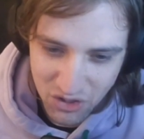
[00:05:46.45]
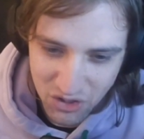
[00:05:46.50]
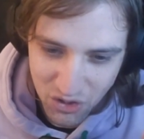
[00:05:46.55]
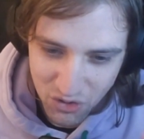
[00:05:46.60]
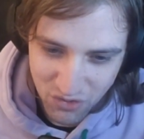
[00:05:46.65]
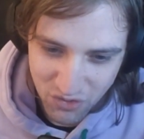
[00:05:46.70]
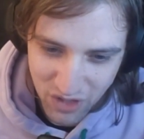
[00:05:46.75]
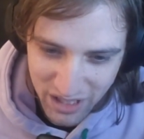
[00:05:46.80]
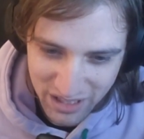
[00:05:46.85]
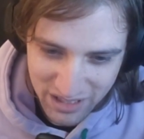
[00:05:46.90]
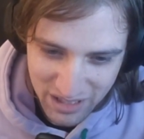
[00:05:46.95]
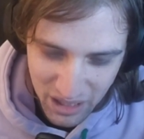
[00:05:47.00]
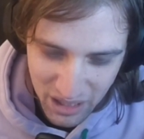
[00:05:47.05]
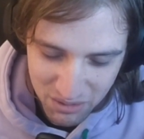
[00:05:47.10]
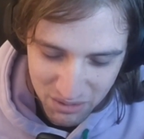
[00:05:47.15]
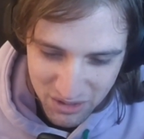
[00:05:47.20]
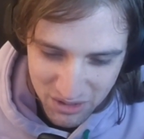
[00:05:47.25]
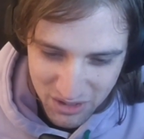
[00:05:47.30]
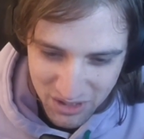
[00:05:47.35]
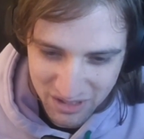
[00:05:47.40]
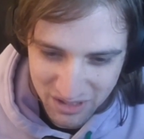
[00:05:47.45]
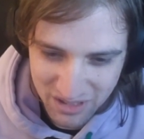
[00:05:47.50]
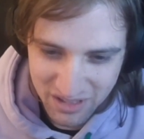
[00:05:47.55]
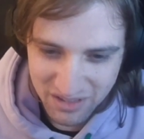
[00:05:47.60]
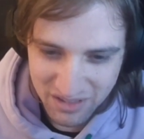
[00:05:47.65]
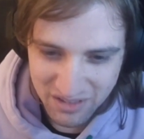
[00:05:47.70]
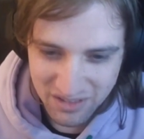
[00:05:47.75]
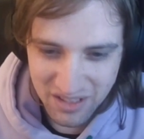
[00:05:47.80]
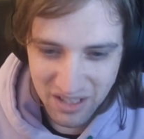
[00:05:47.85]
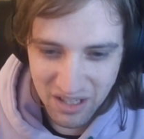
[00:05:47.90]
You're right, Howard Johnson.
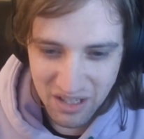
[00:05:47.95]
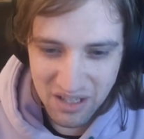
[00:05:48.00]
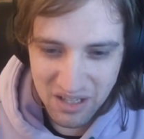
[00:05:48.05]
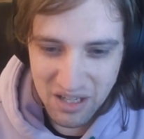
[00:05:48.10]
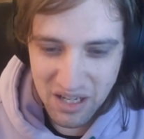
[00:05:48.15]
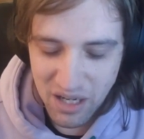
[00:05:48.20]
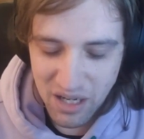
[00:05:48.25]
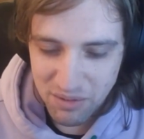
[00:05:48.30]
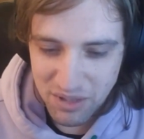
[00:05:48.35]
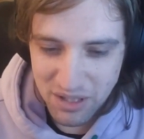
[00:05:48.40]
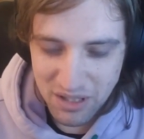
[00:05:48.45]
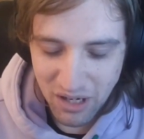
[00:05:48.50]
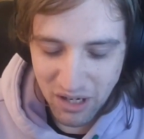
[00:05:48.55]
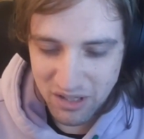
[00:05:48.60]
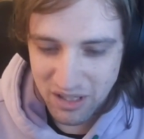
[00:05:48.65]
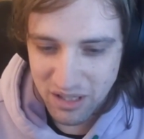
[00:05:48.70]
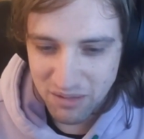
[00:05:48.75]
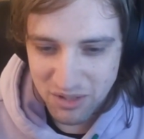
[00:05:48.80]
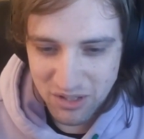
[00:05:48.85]
Let me hold on.